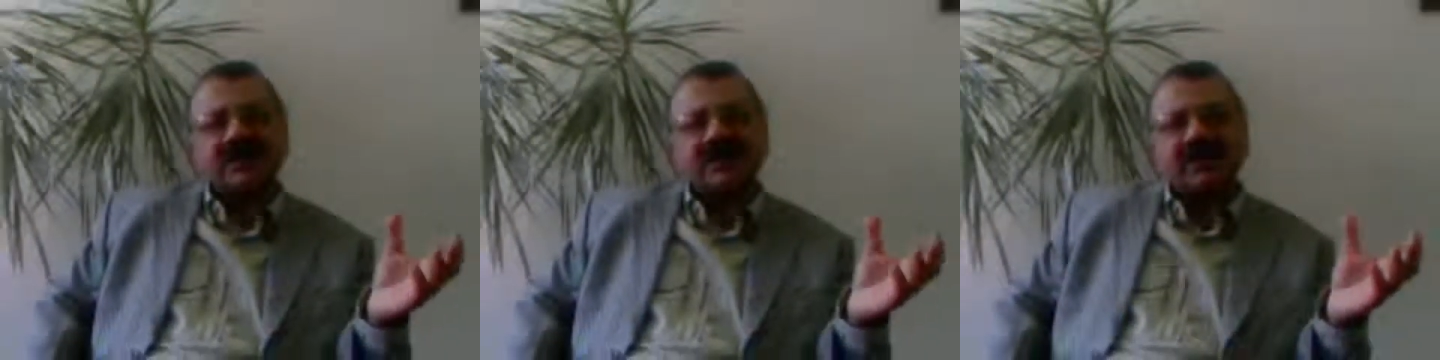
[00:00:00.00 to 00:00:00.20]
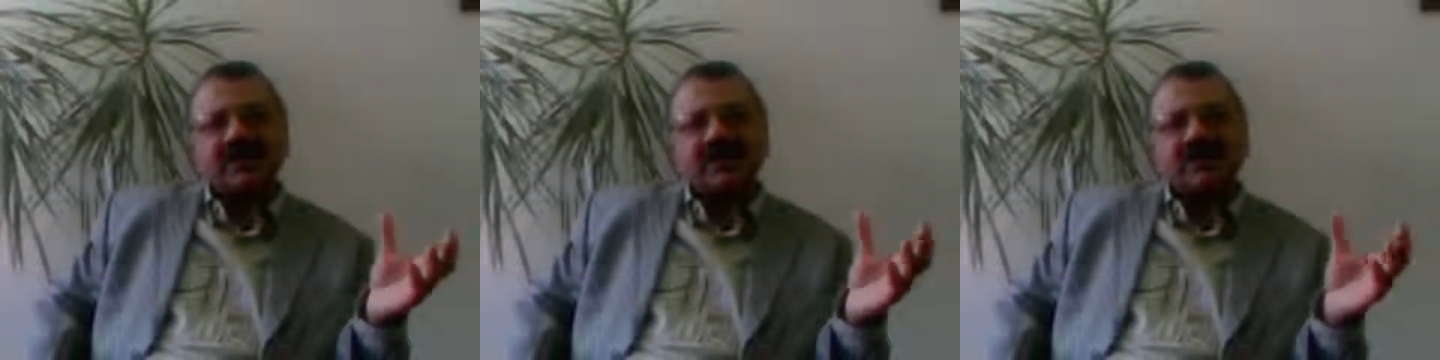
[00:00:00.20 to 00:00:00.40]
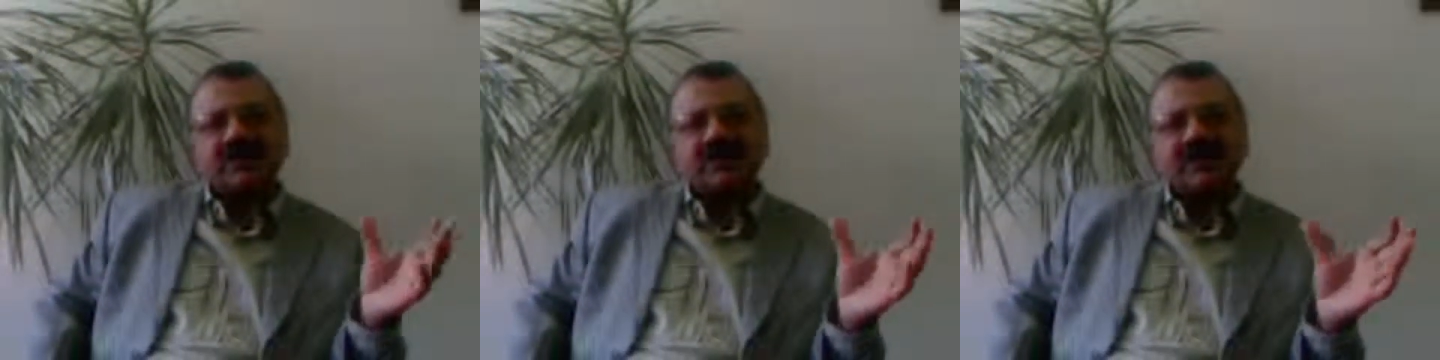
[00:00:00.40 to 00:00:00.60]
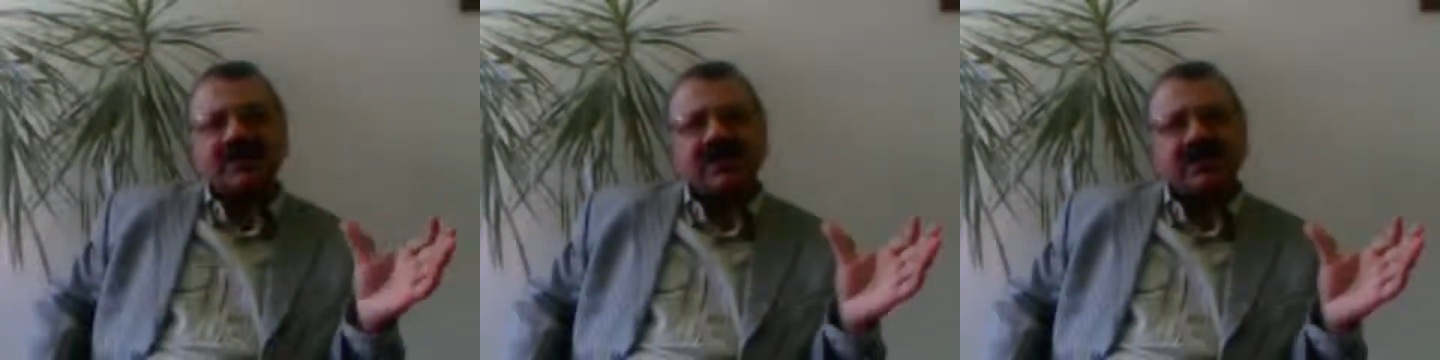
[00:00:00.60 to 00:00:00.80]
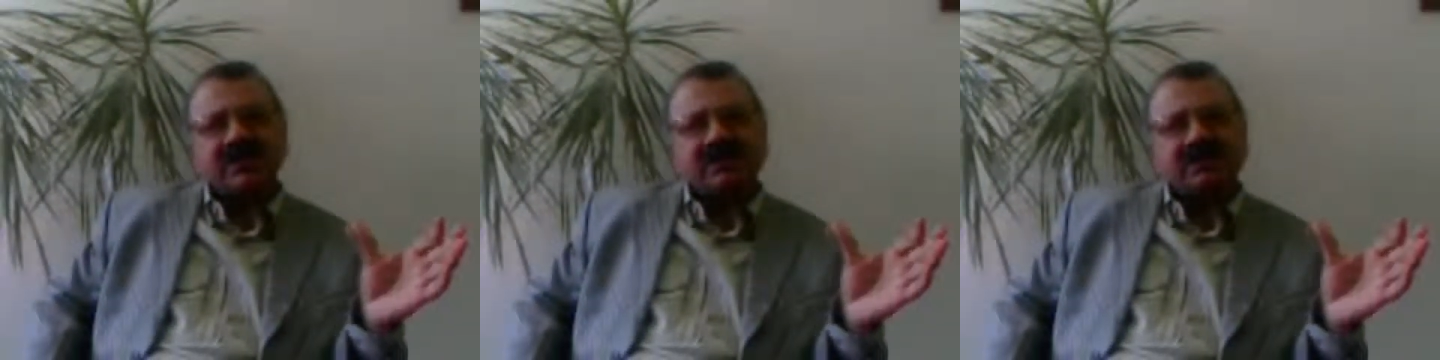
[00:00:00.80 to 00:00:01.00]
that
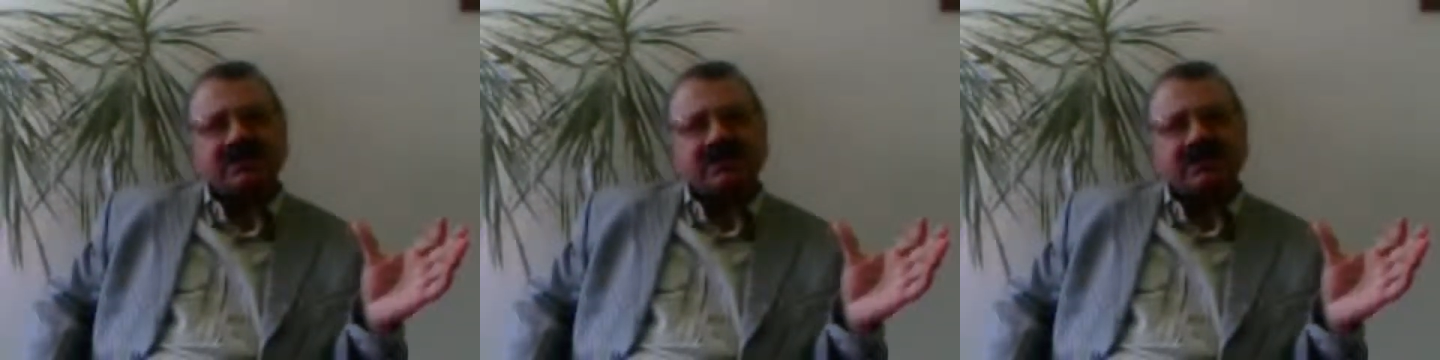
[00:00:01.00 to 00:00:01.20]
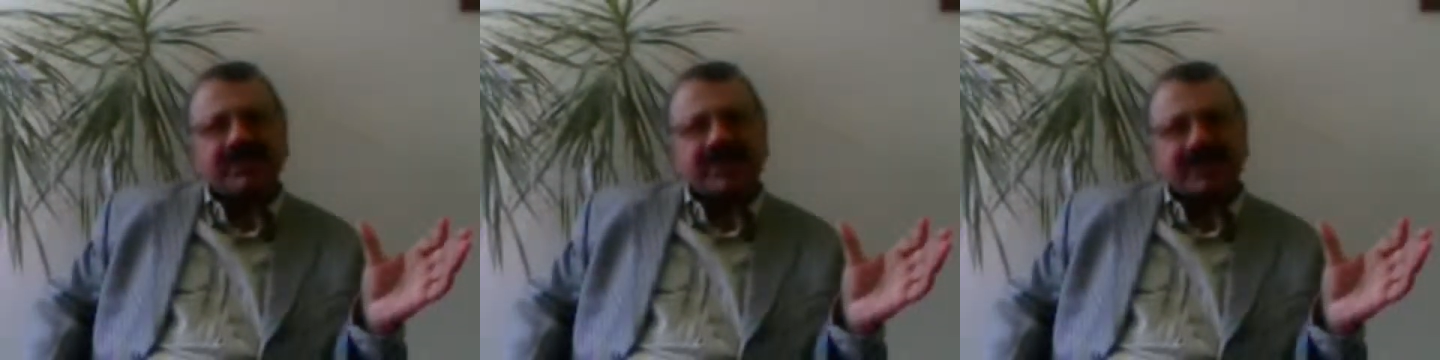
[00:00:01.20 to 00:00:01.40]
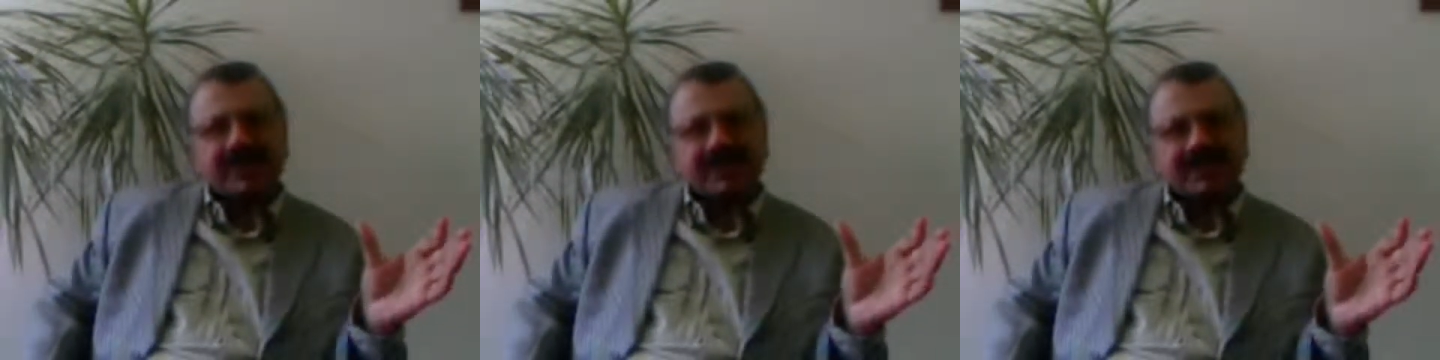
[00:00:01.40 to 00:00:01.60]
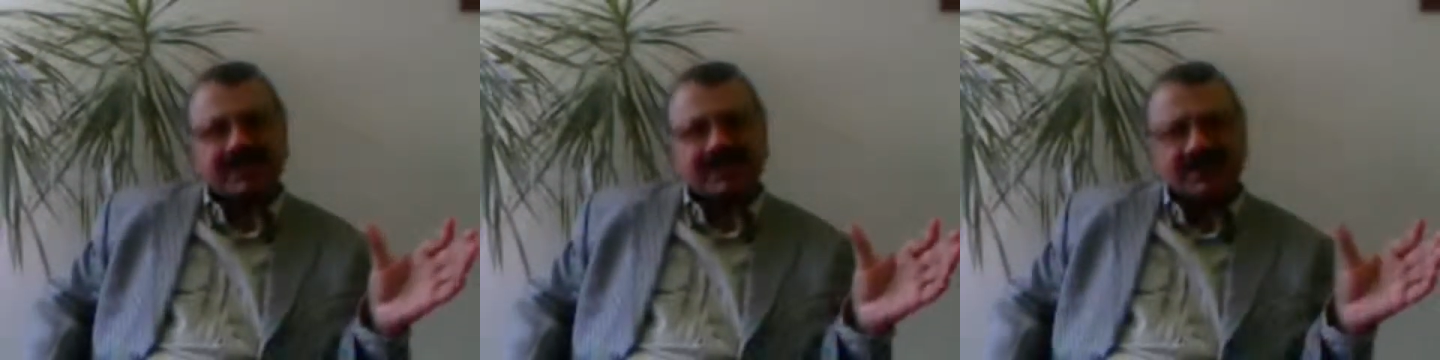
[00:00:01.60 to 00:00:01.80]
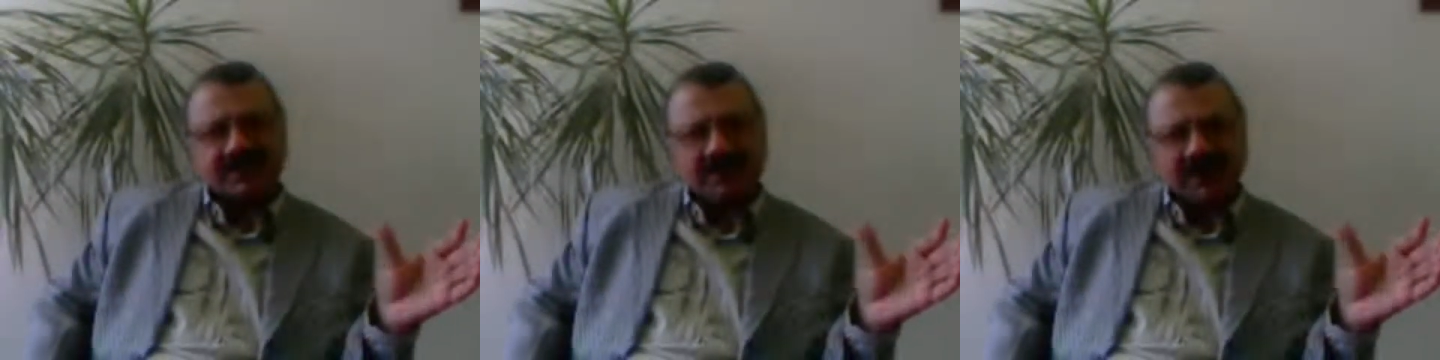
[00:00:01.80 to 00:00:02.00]
actually
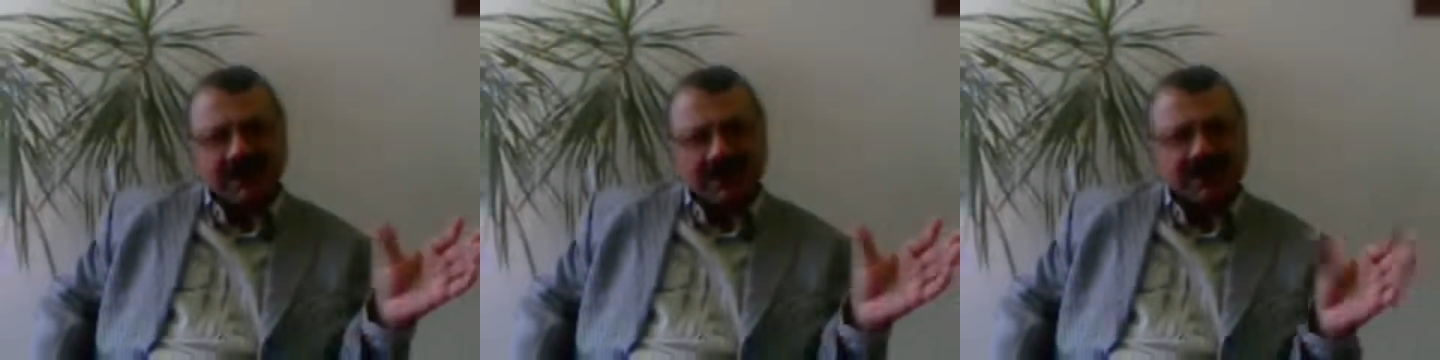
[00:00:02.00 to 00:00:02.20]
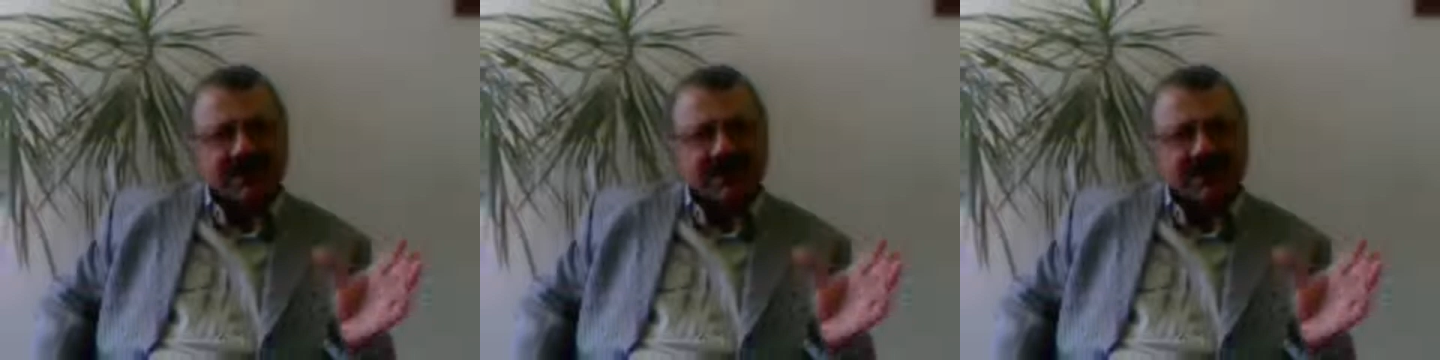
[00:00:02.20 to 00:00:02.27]
product